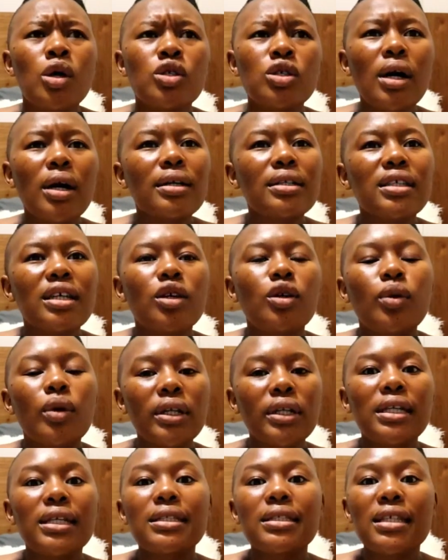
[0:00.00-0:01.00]
So I was like, you know
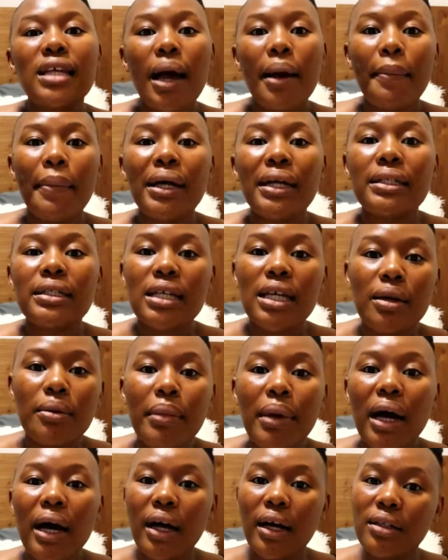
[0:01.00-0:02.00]
what? It's time I take
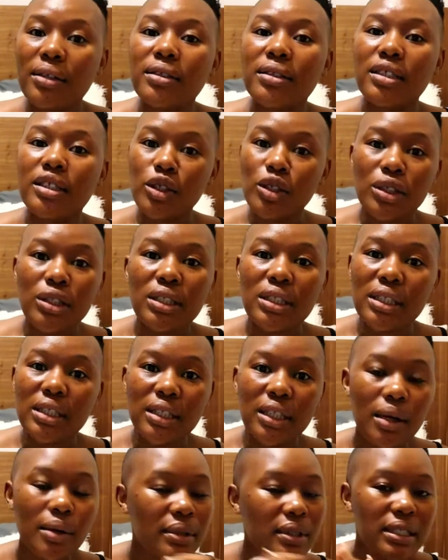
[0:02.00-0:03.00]
my health seriously.
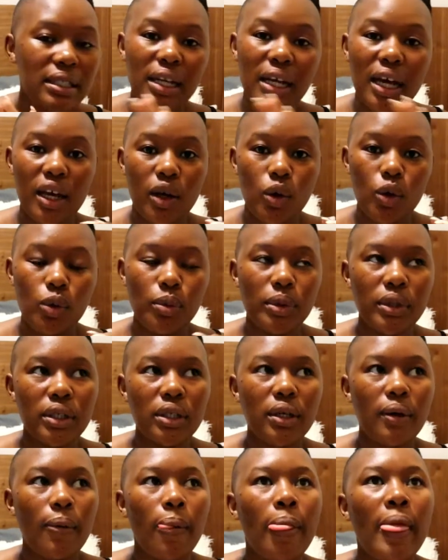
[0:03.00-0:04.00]
That was an eye
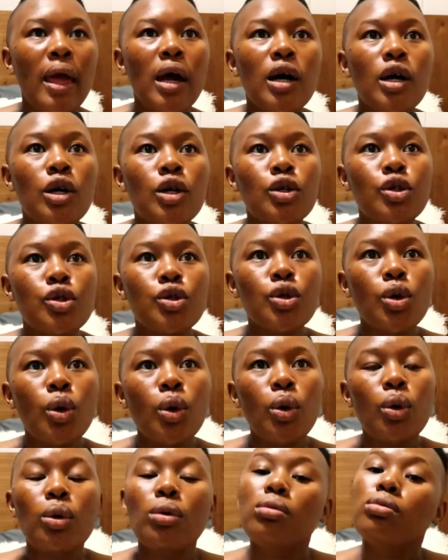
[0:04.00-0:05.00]
opener.
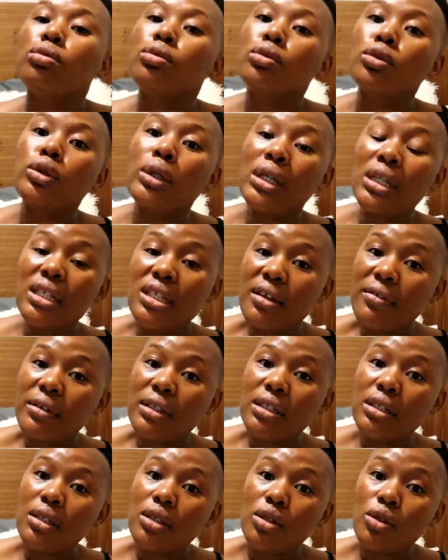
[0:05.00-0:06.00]
So
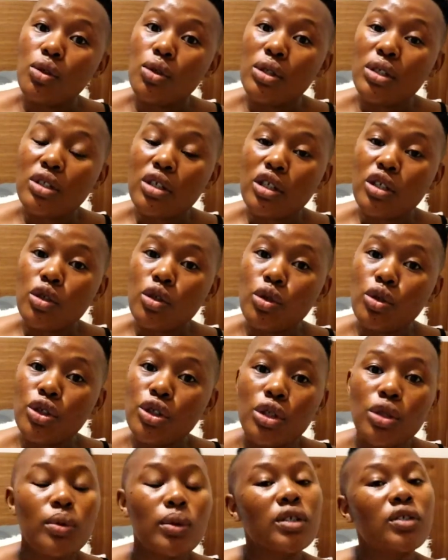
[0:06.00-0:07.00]
2017 New Year's
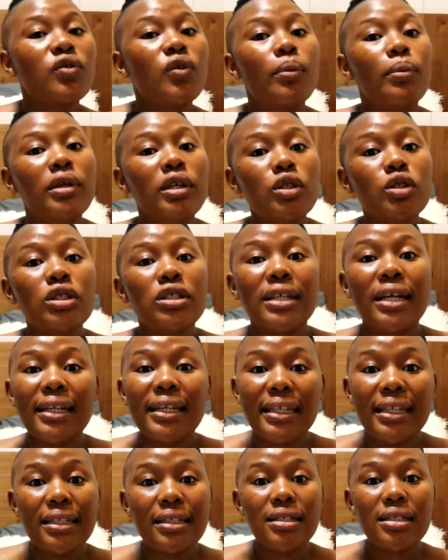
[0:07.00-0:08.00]
resolution was for me to
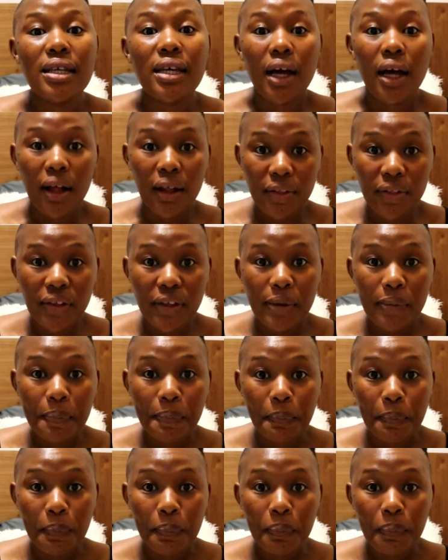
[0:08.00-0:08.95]
start eating healthy